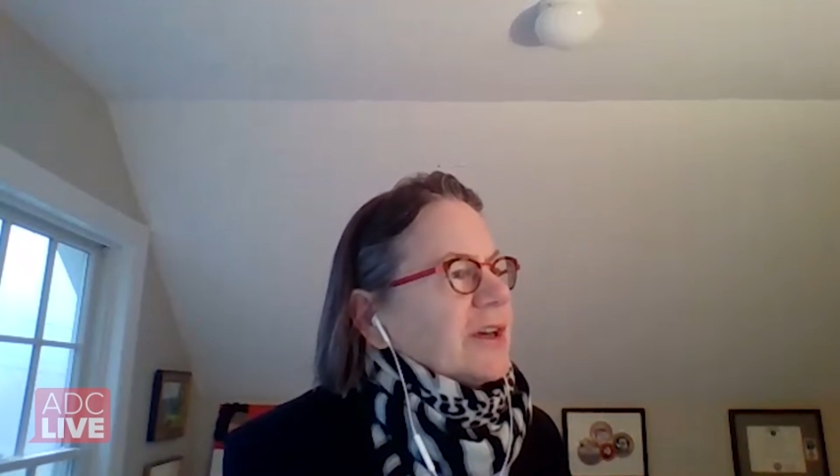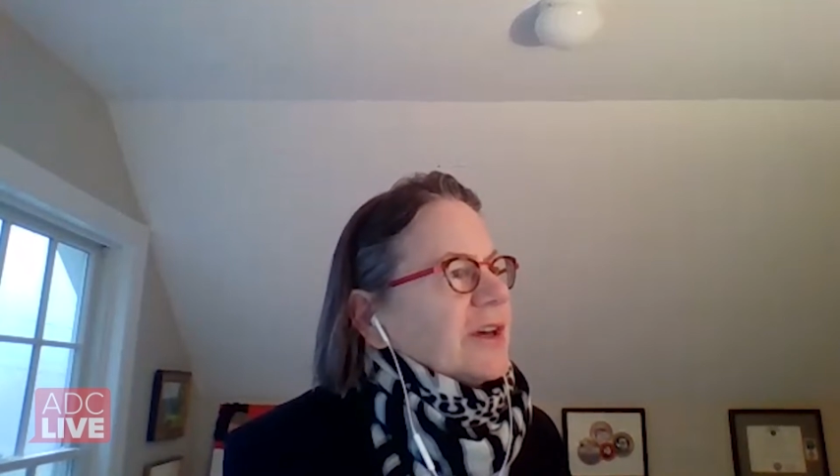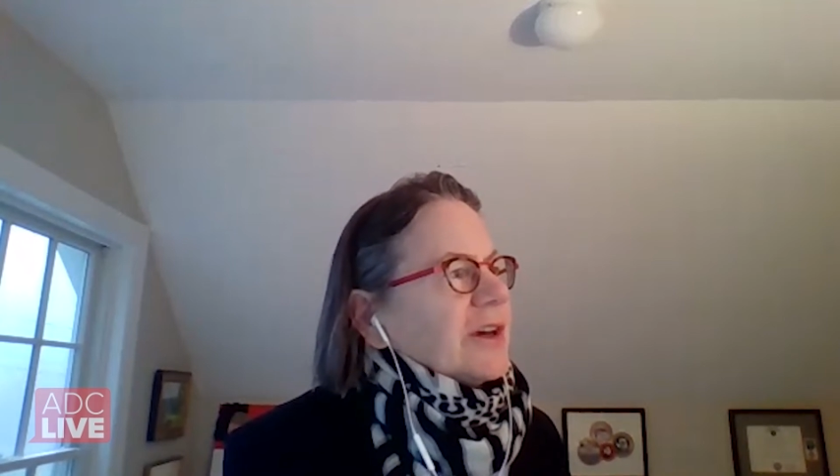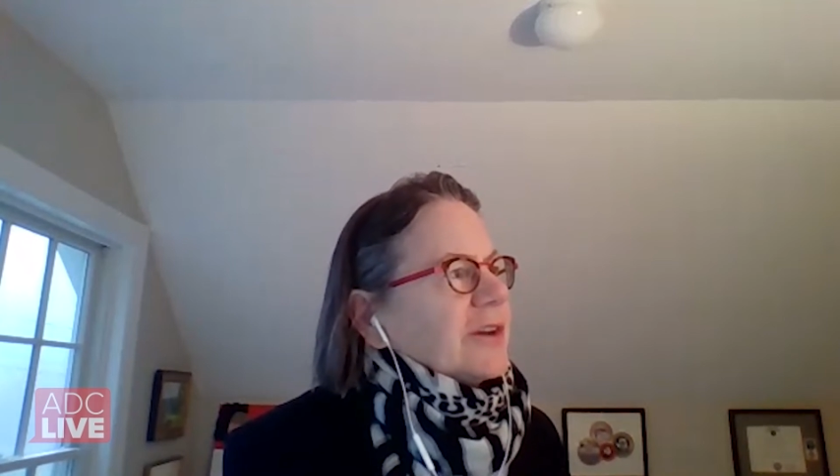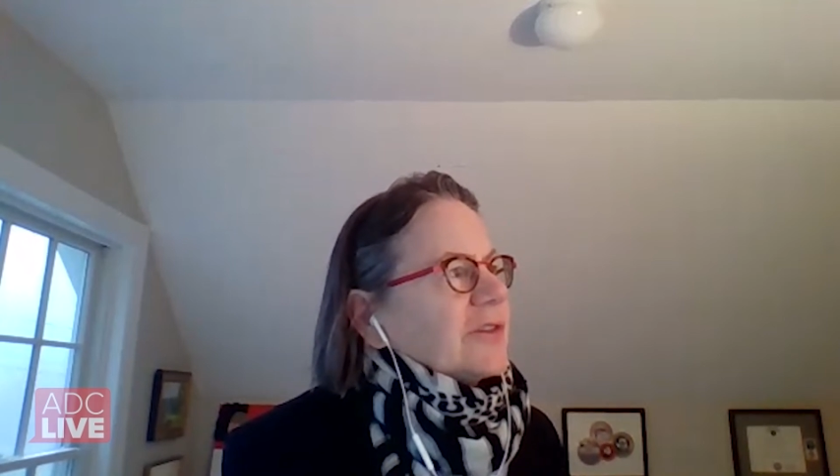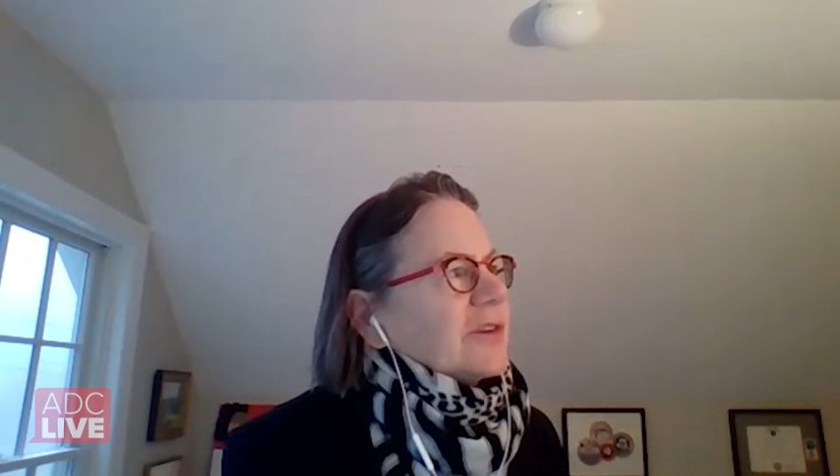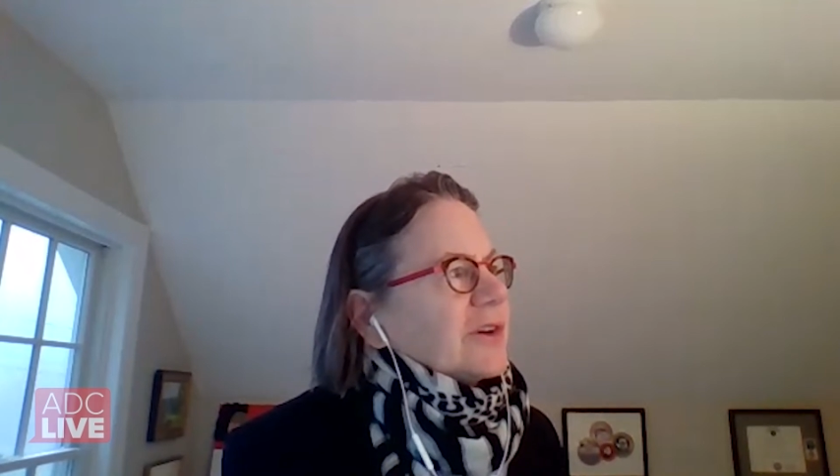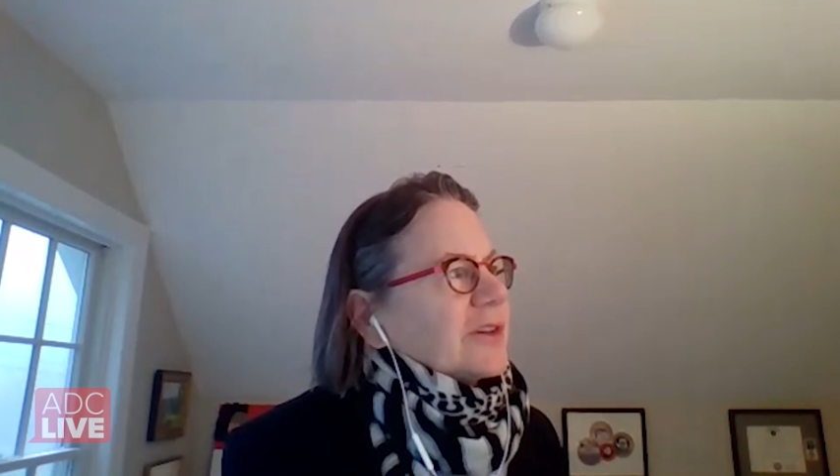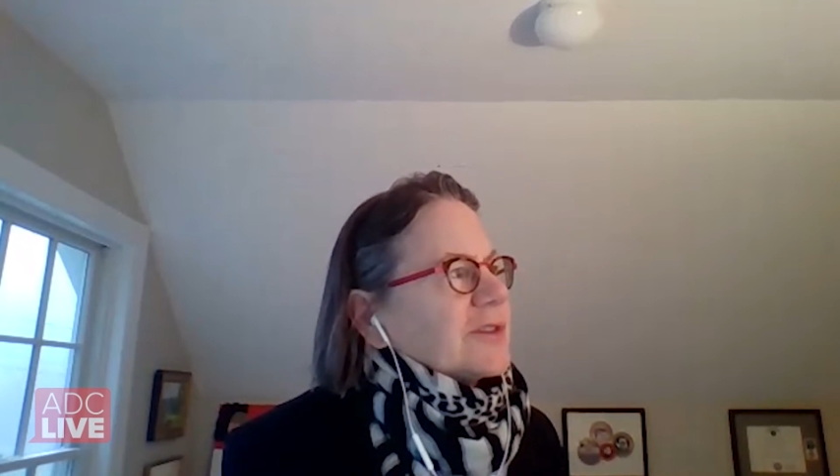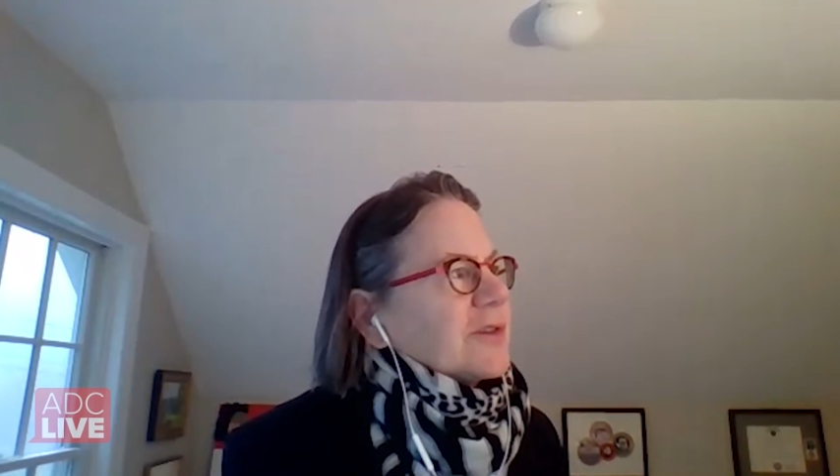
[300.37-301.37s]
And
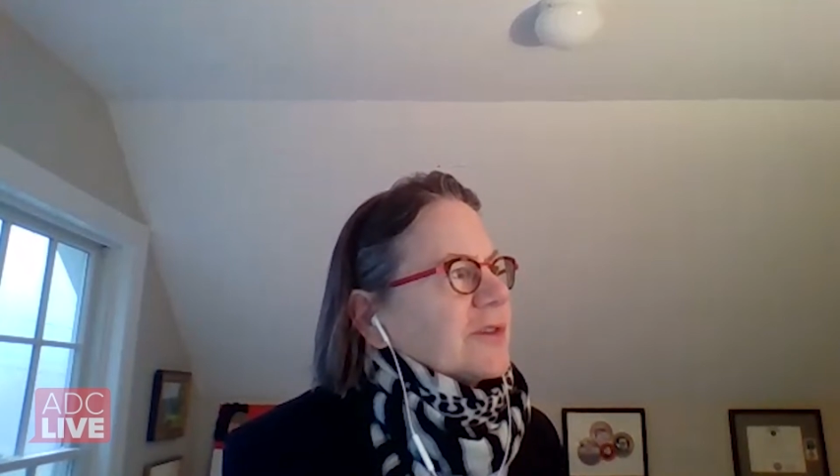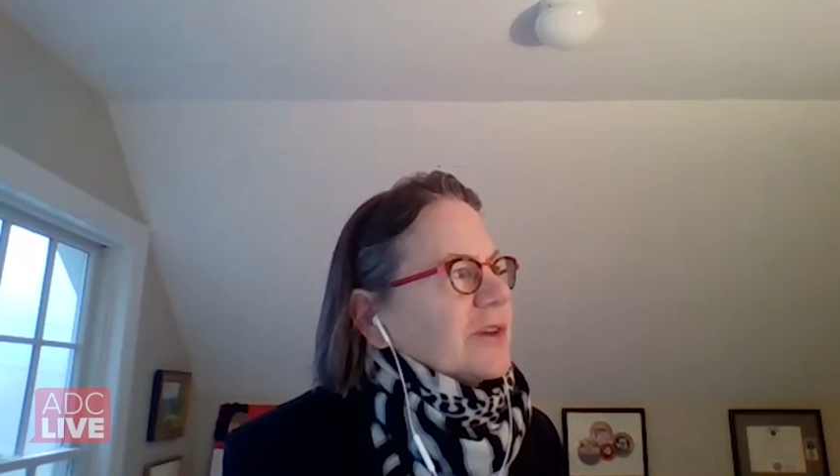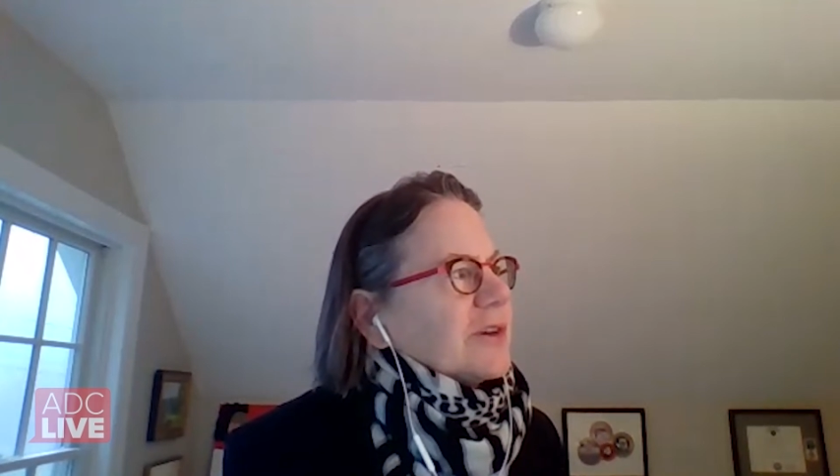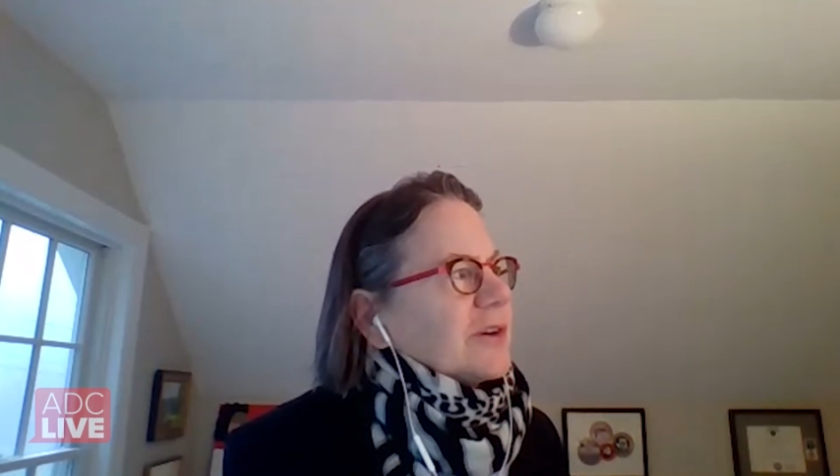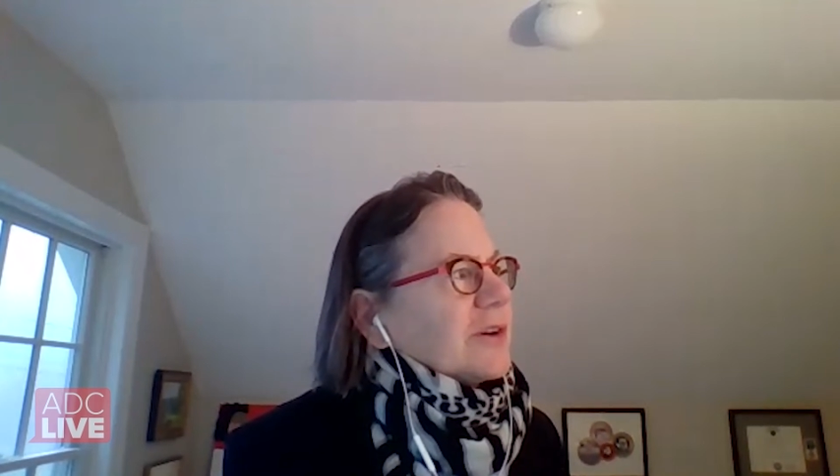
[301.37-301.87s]
so the